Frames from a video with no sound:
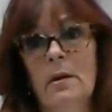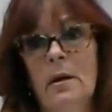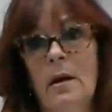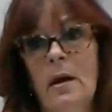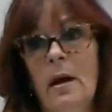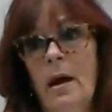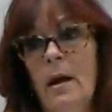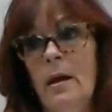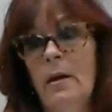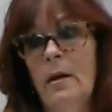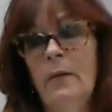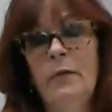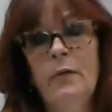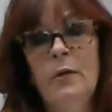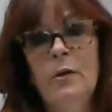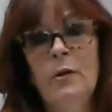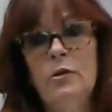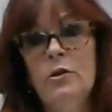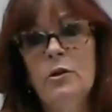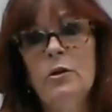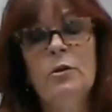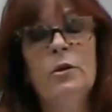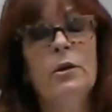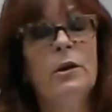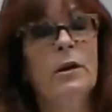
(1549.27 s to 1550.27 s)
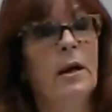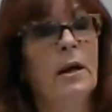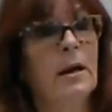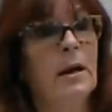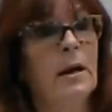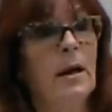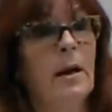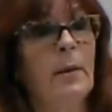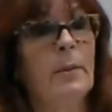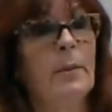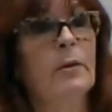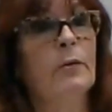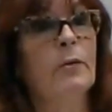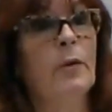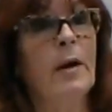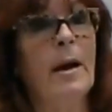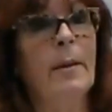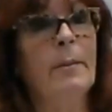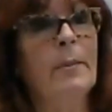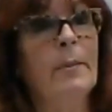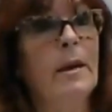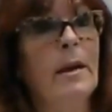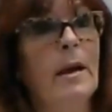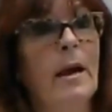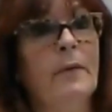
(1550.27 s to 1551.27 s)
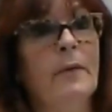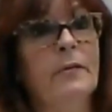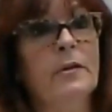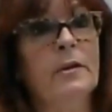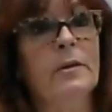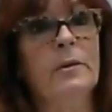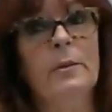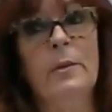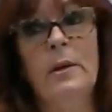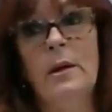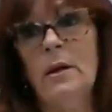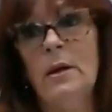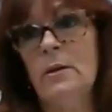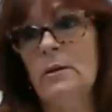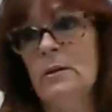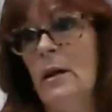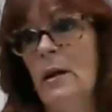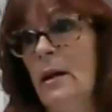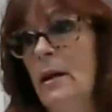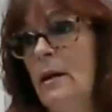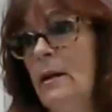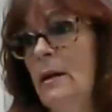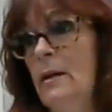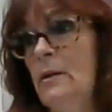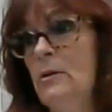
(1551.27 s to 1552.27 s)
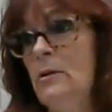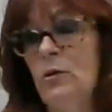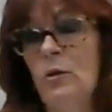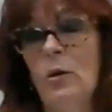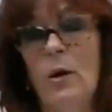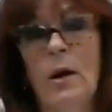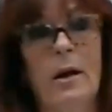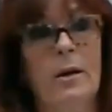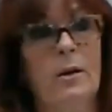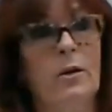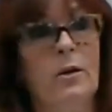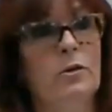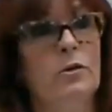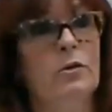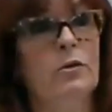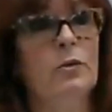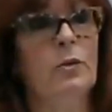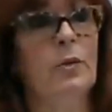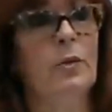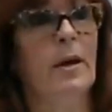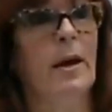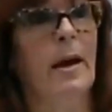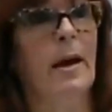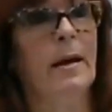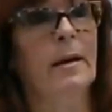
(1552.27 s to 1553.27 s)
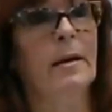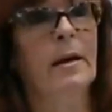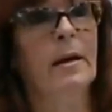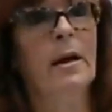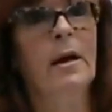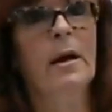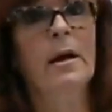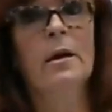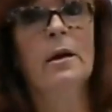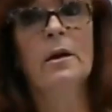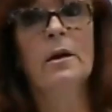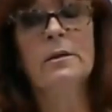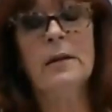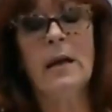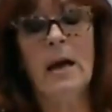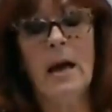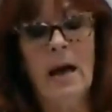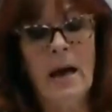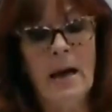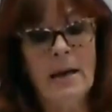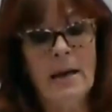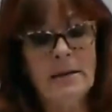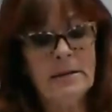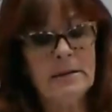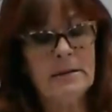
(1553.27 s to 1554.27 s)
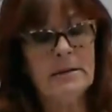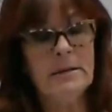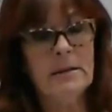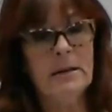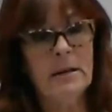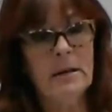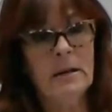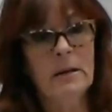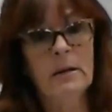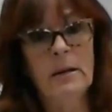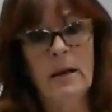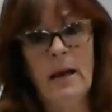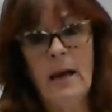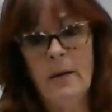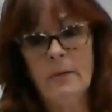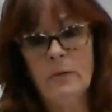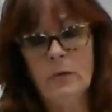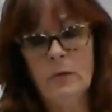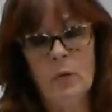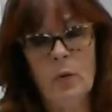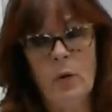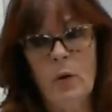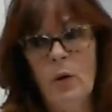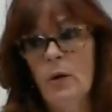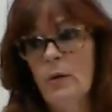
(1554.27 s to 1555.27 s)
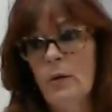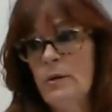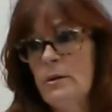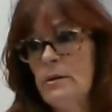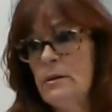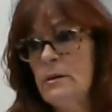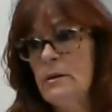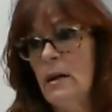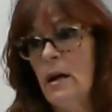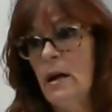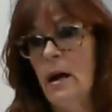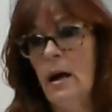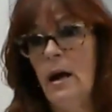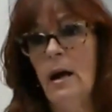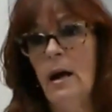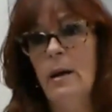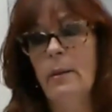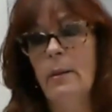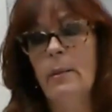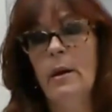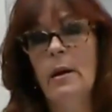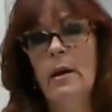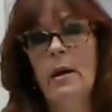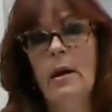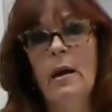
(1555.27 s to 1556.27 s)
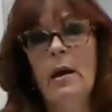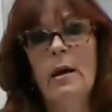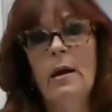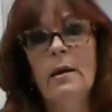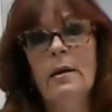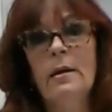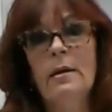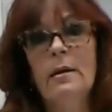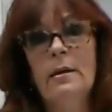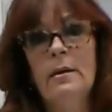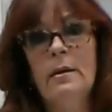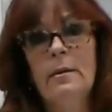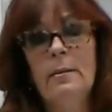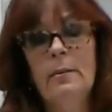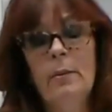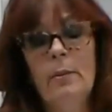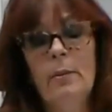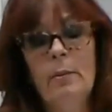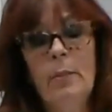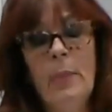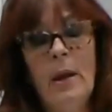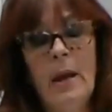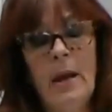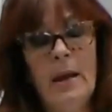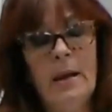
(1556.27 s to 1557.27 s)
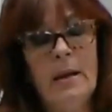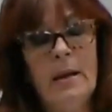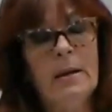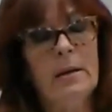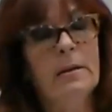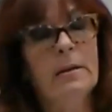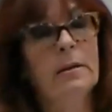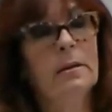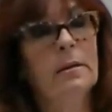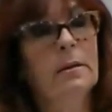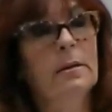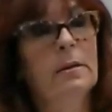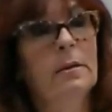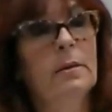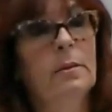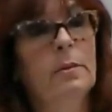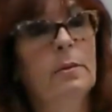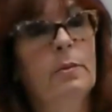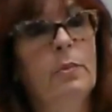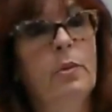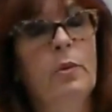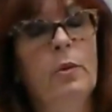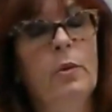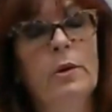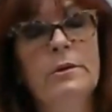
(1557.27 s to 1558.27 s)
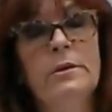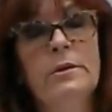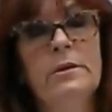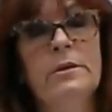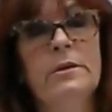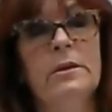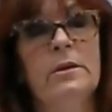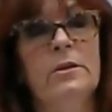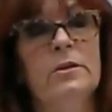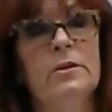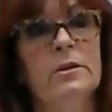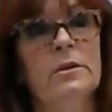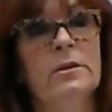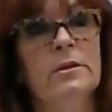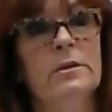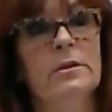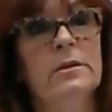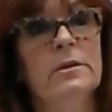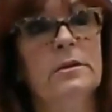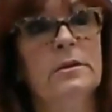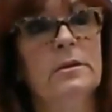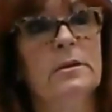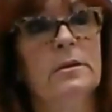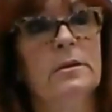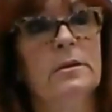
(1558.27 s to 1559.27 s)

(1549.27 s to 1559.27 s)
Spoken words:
And if you do, you got to come and grab me after the meeting, because I need to know how you do that. Because I still, after all this time, make poor decisions.